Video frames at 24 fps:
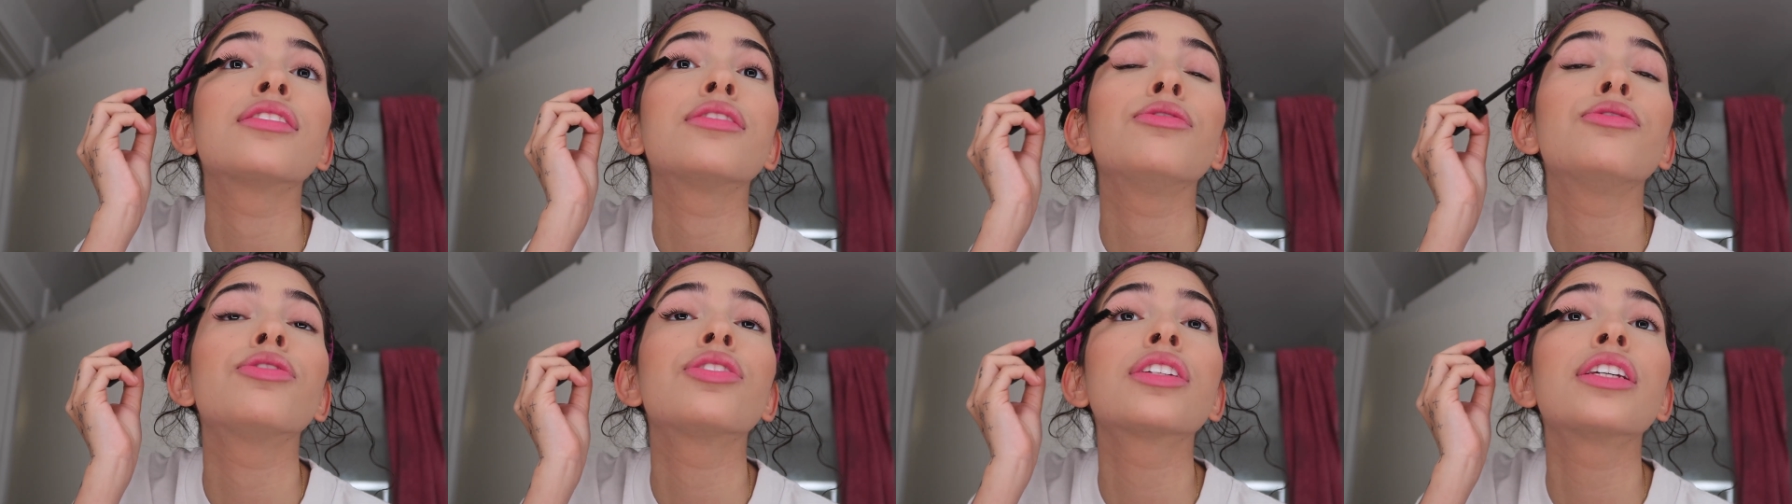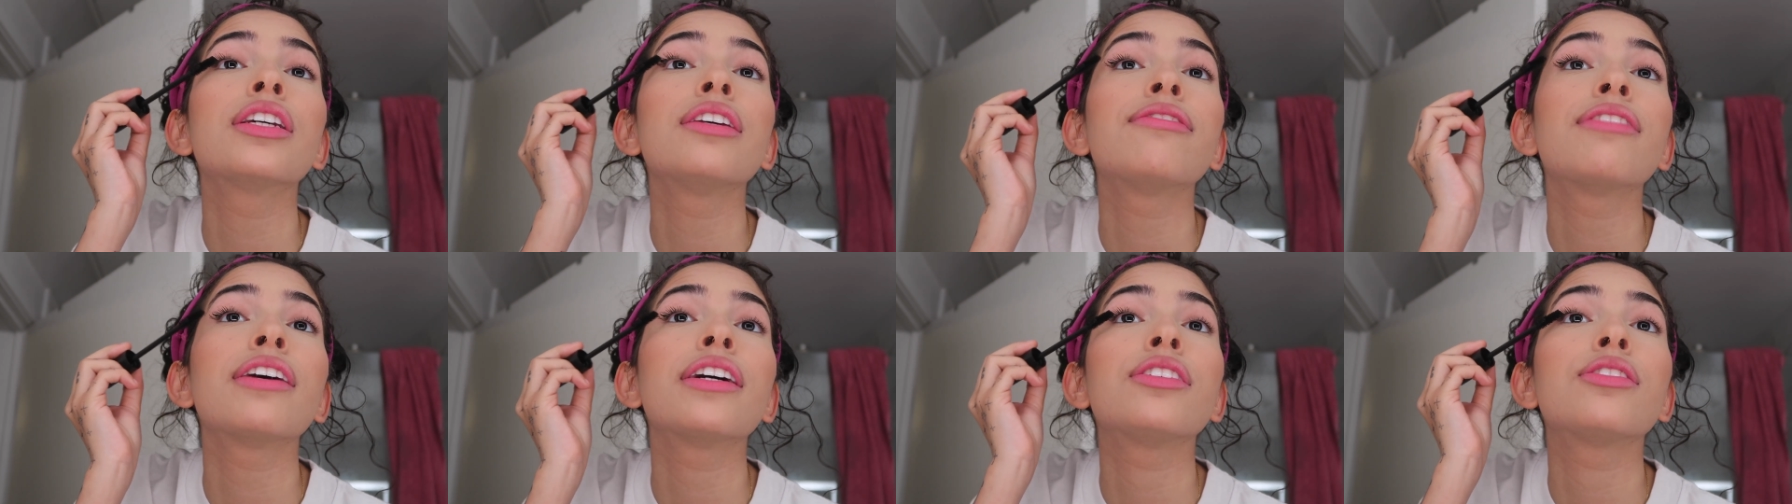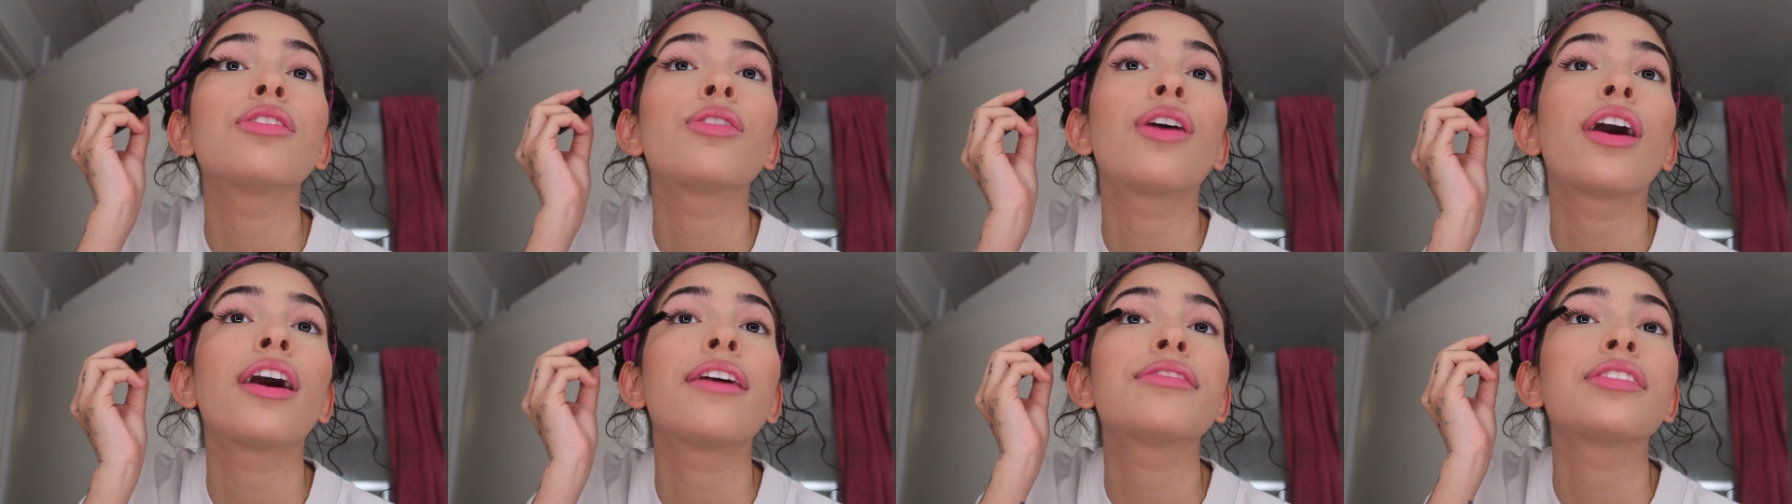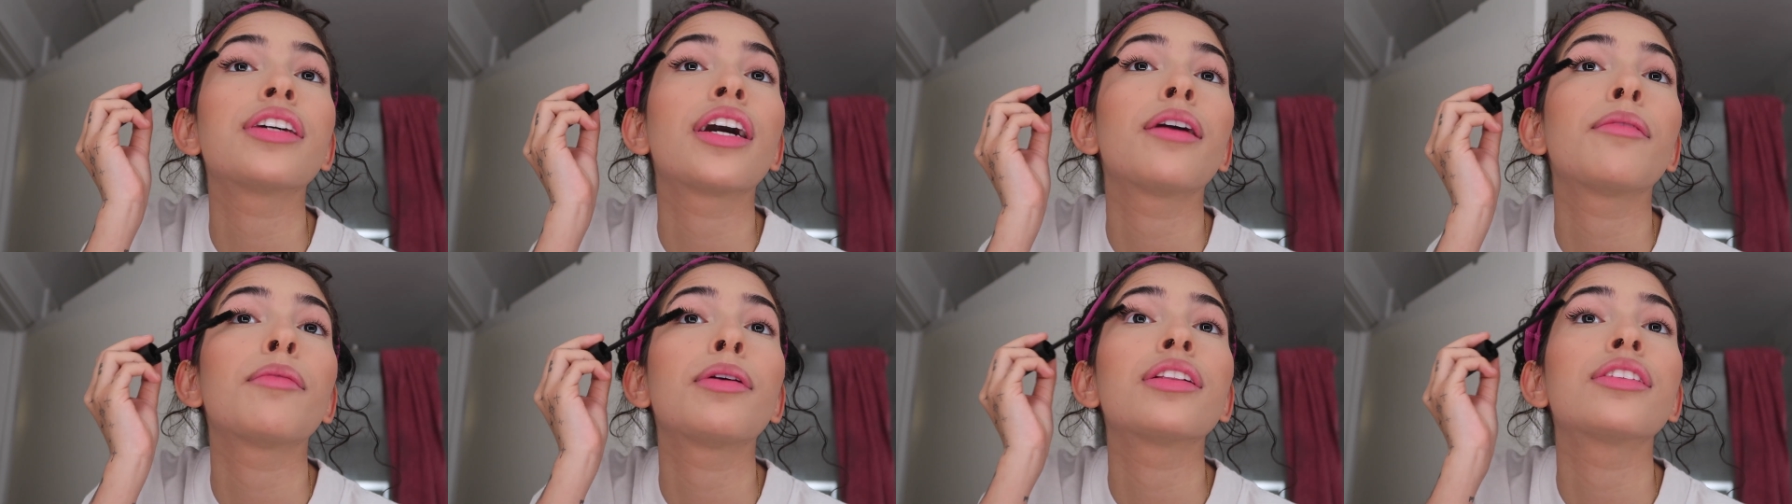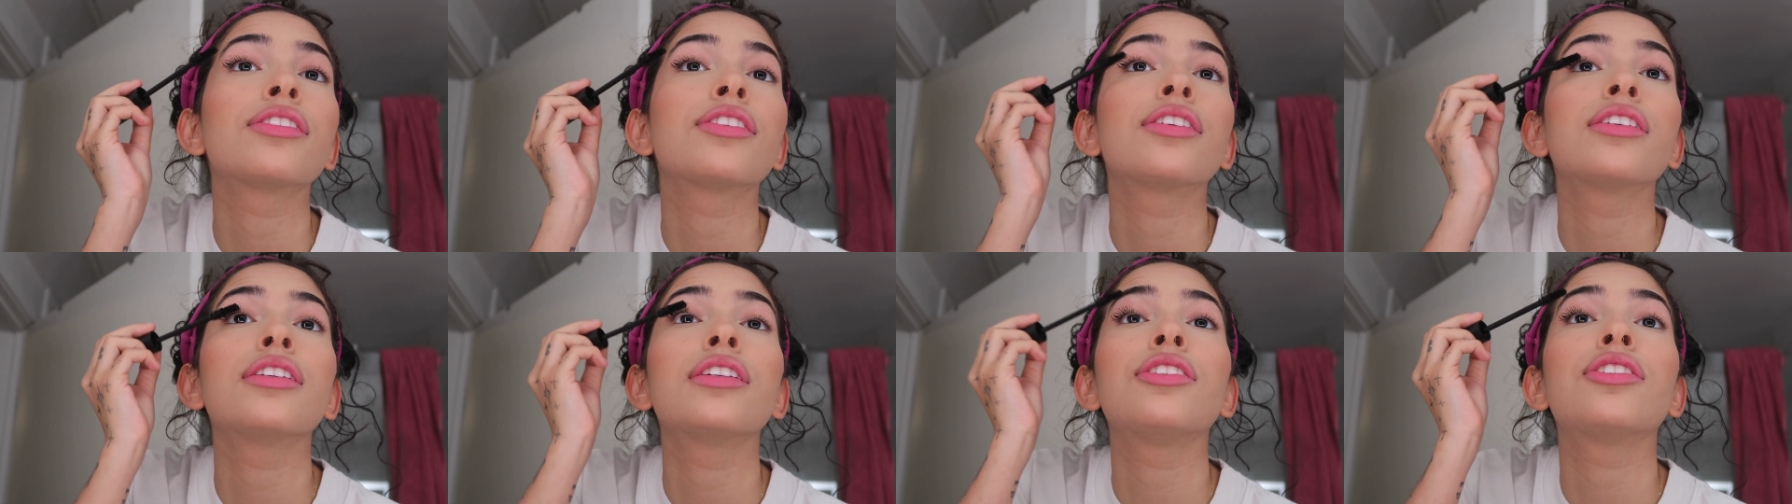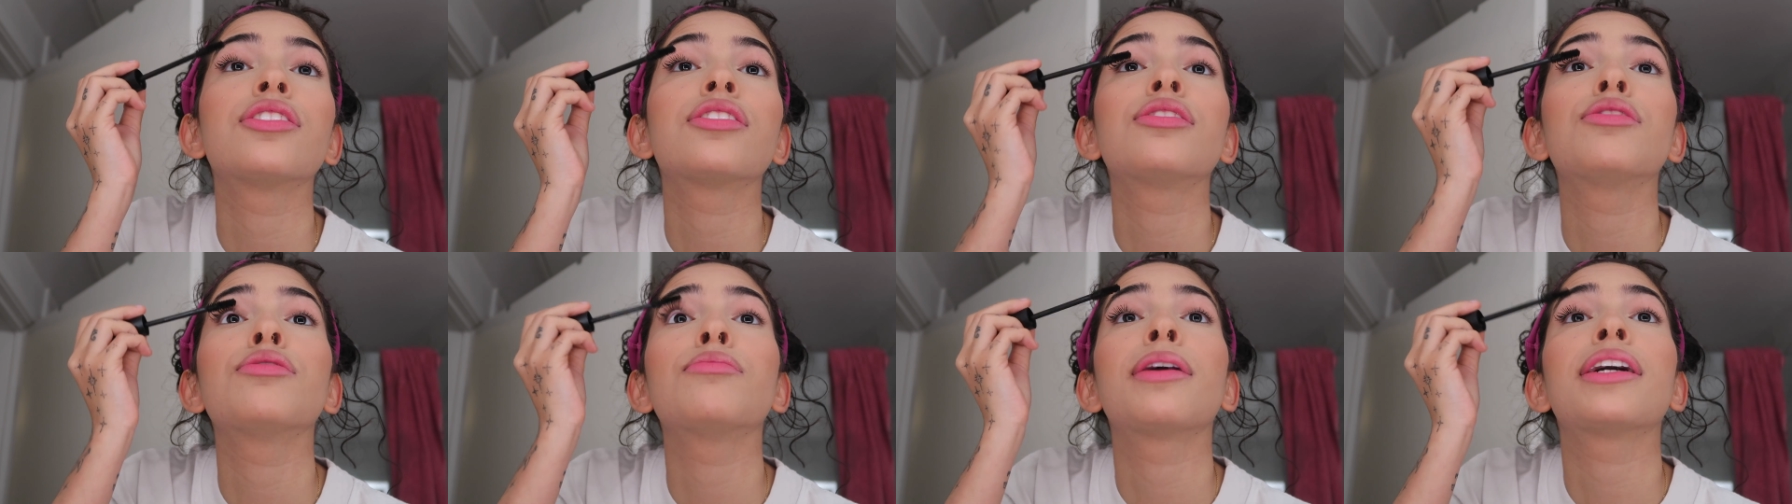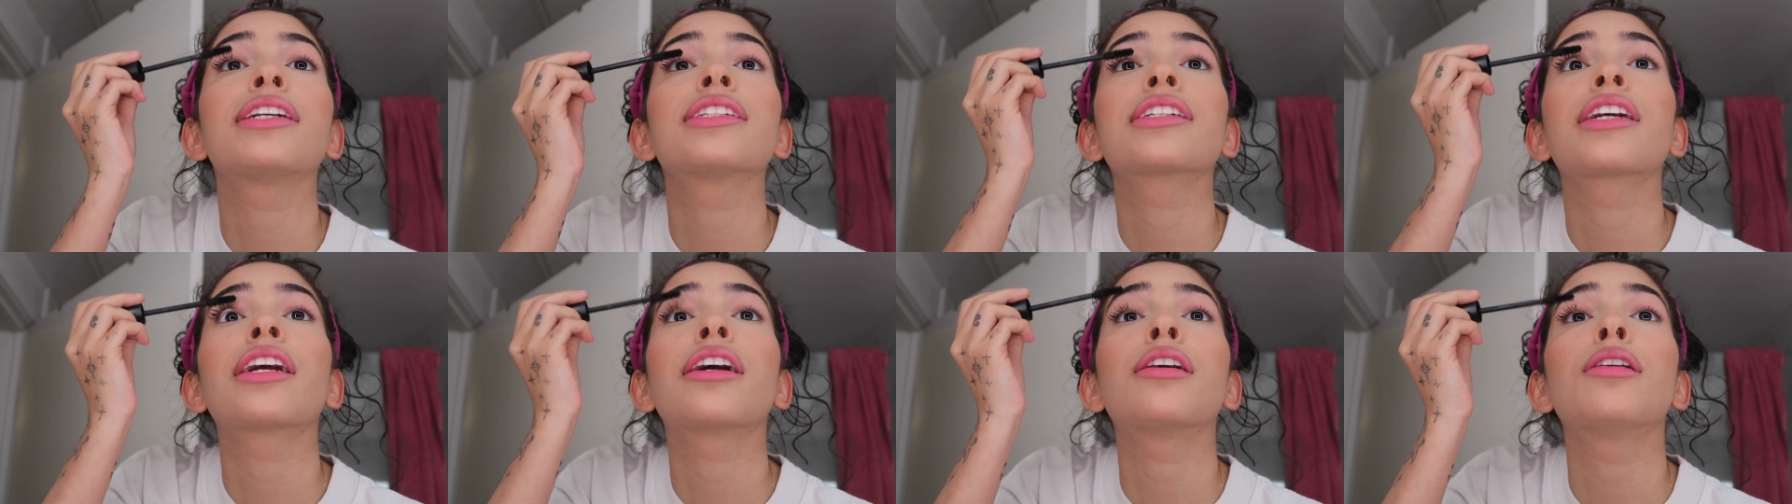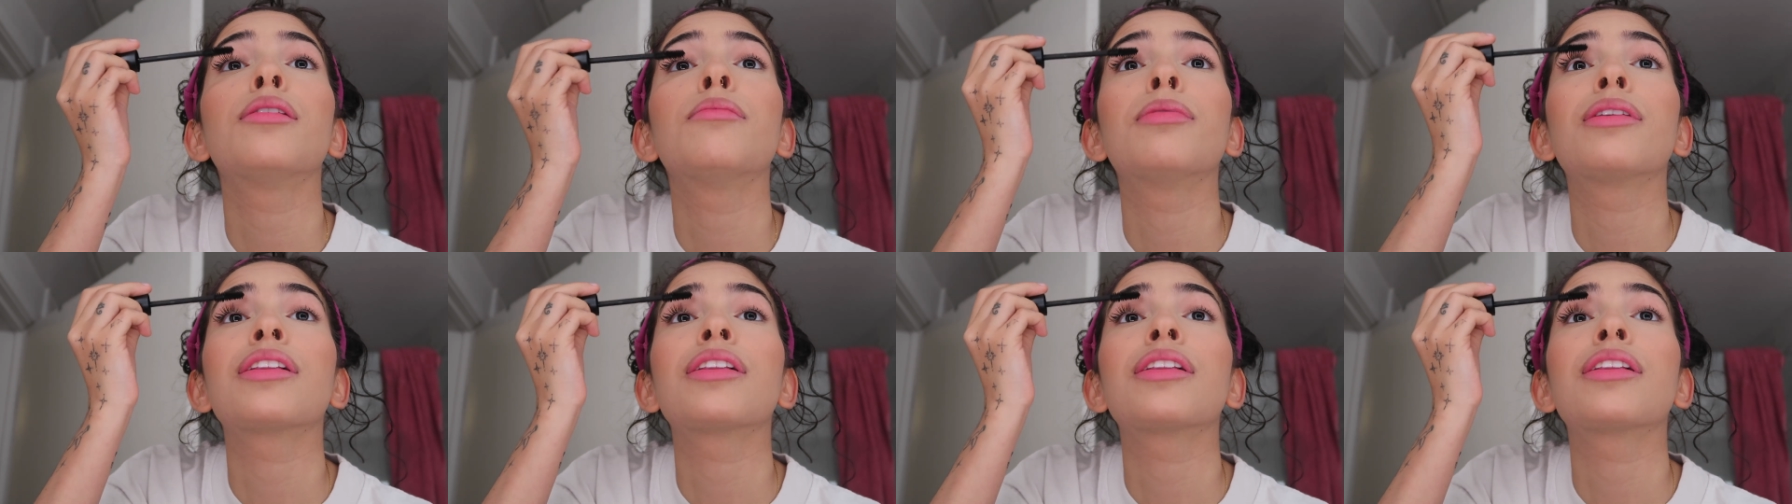Usually if I don't have time, I'll literally just do mascara,